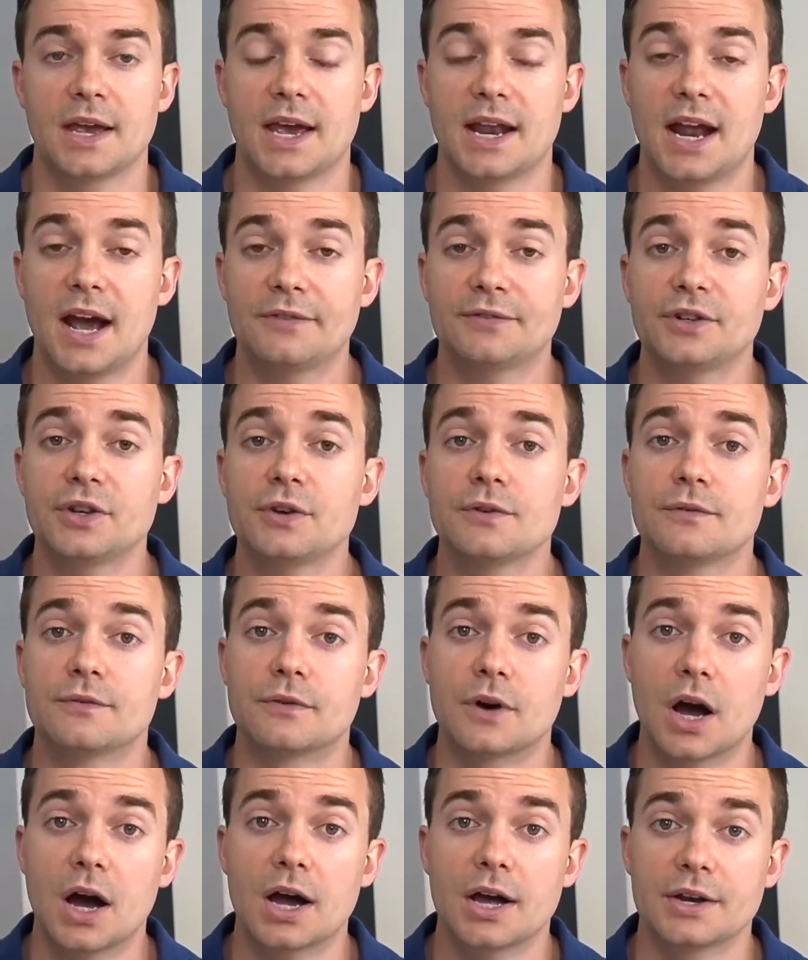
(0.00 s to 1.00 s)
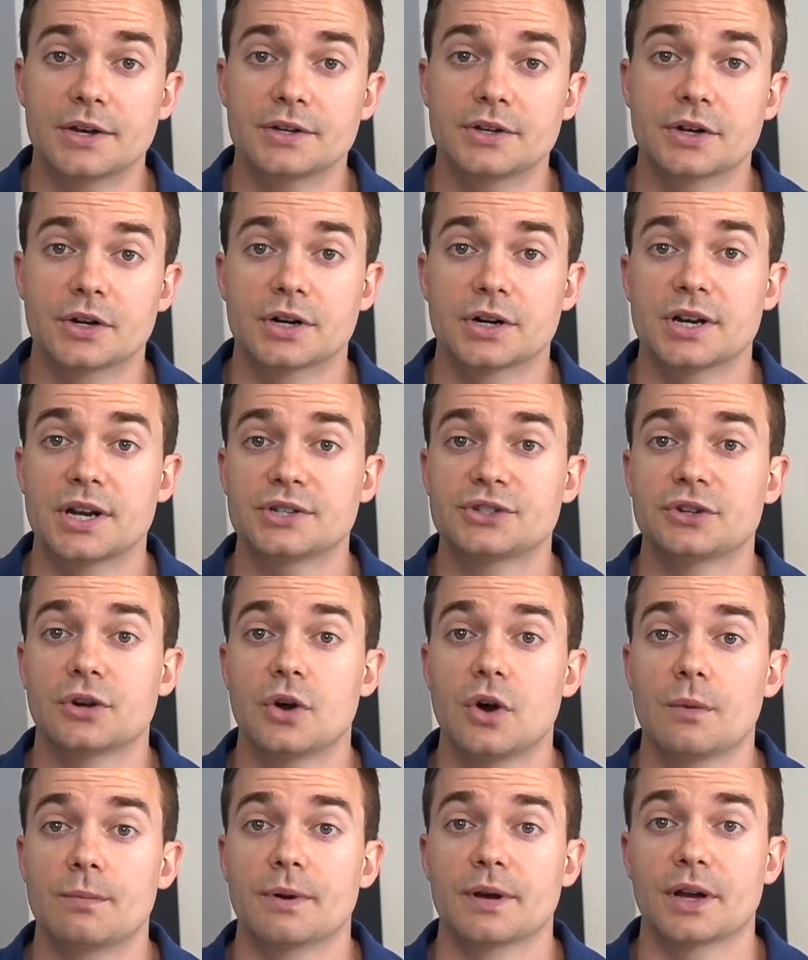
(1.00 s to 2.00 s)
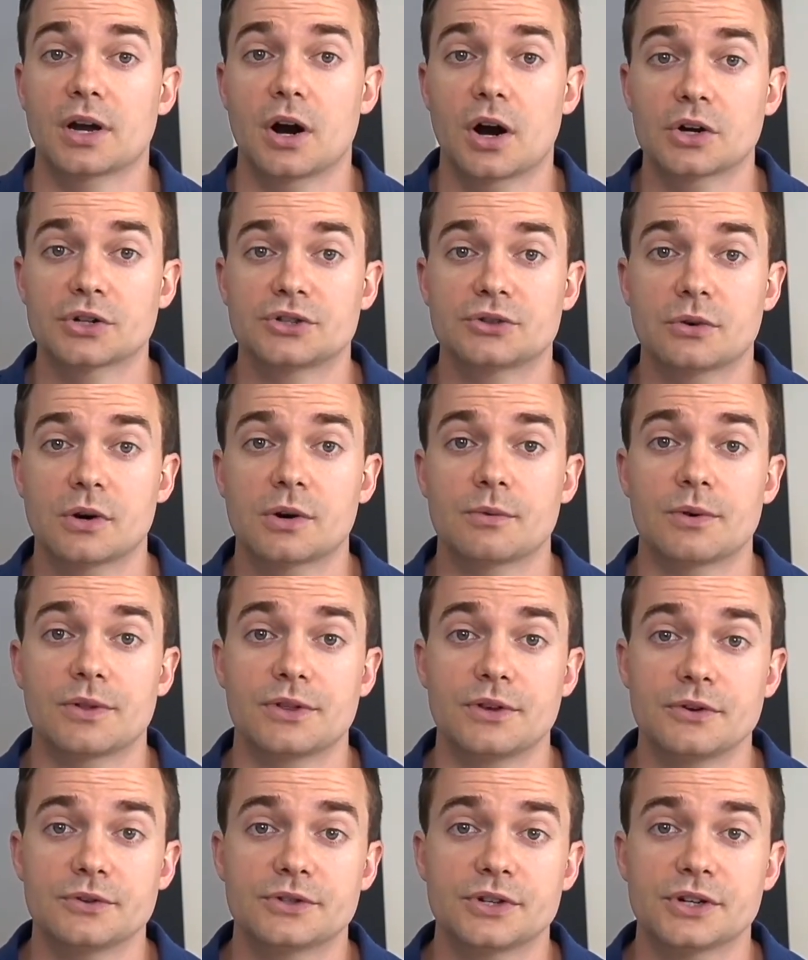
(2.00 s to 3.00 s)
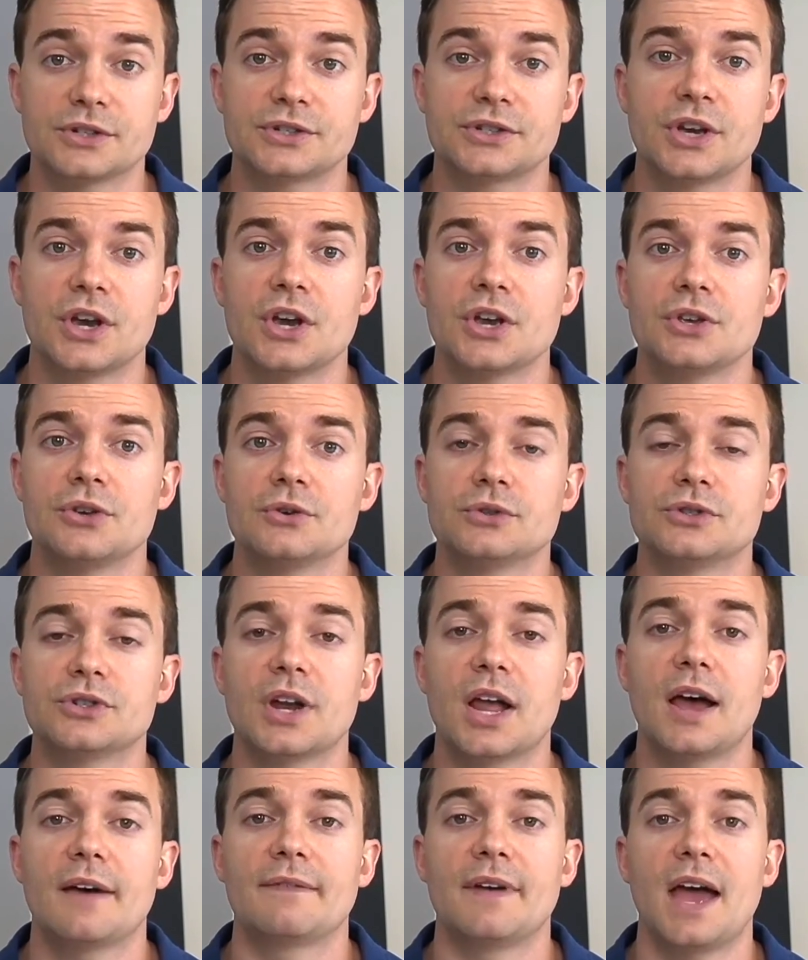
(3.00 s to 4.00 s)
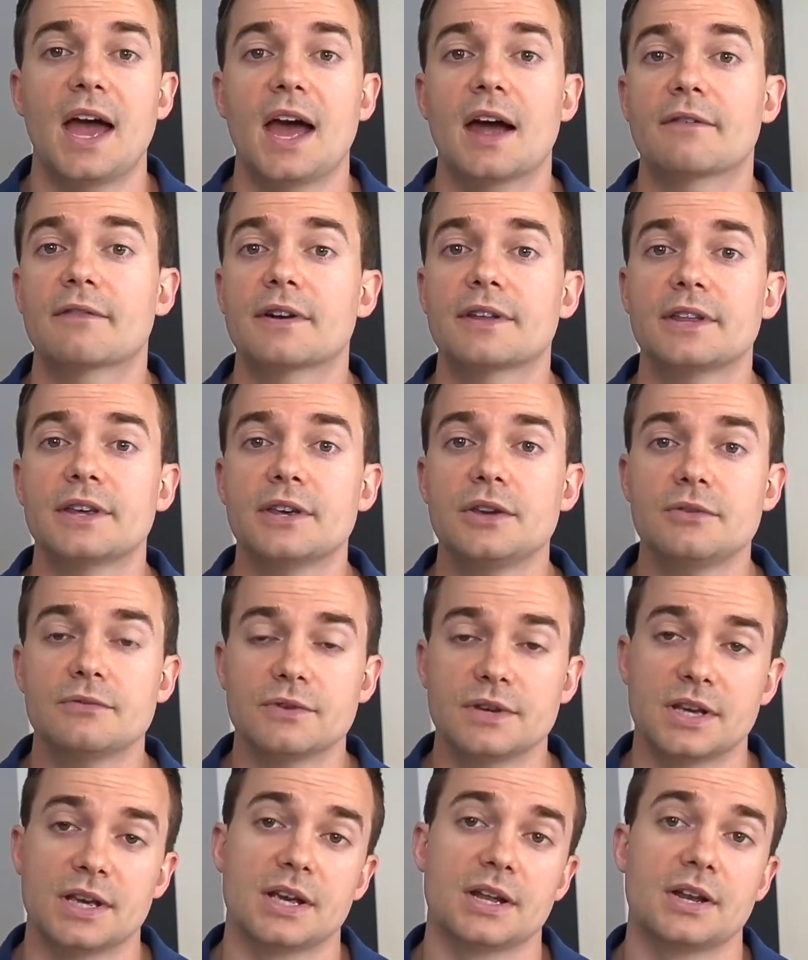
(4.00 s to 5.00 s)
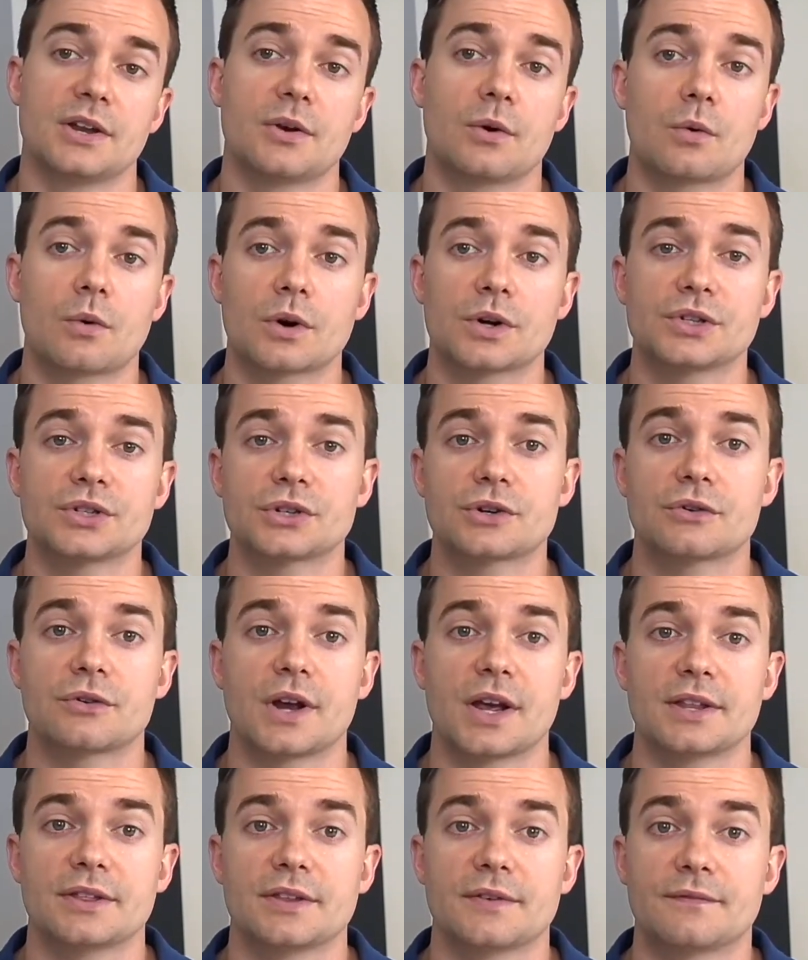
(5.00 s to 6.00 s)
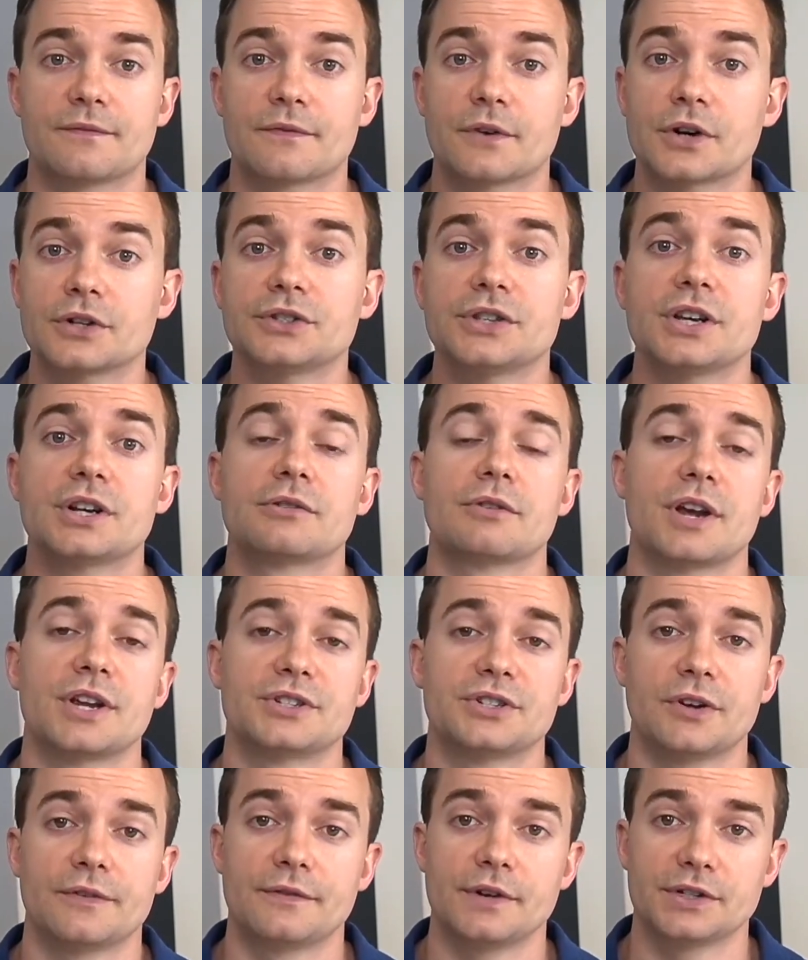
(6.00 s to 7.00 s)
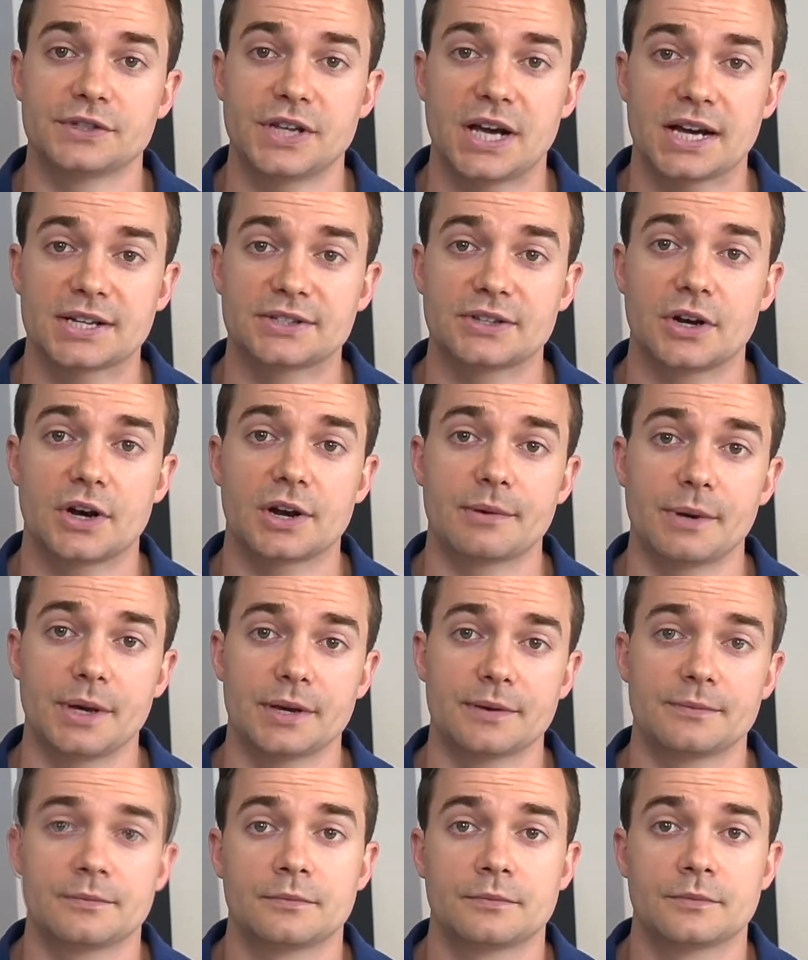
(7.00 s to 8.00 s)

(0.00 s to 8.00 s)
And after you've run your initial open card sort with users, you should have everything you need in order to create the first iteration of your taxonomy.